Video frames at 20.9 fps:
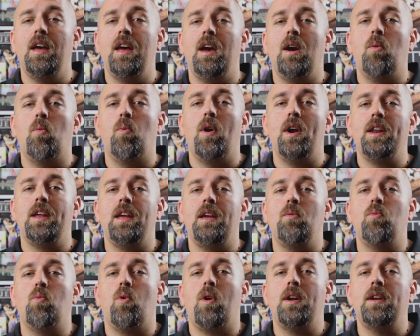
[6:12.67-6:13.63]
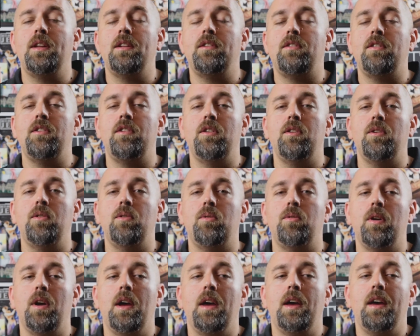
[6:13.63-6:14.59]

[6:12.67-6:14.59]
and what he wanted to do